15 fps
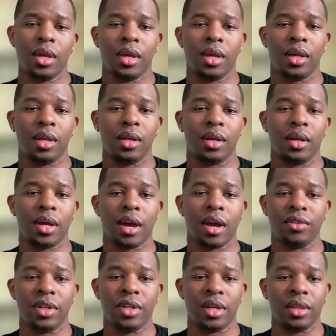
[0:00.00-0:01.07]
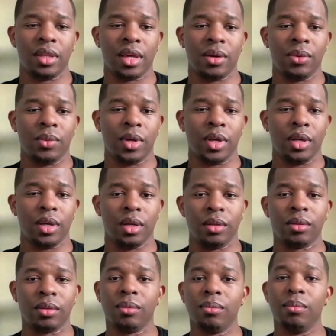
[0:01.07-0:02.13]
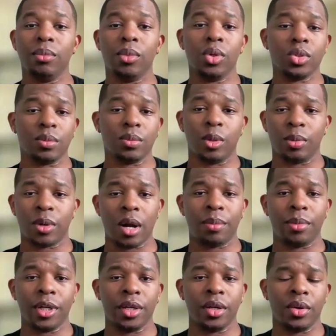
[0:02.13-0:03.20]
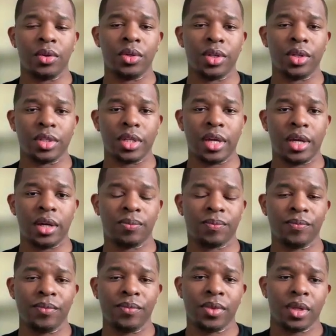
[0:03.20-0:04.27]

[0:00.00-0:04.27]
And I've done that with multiple property owners now.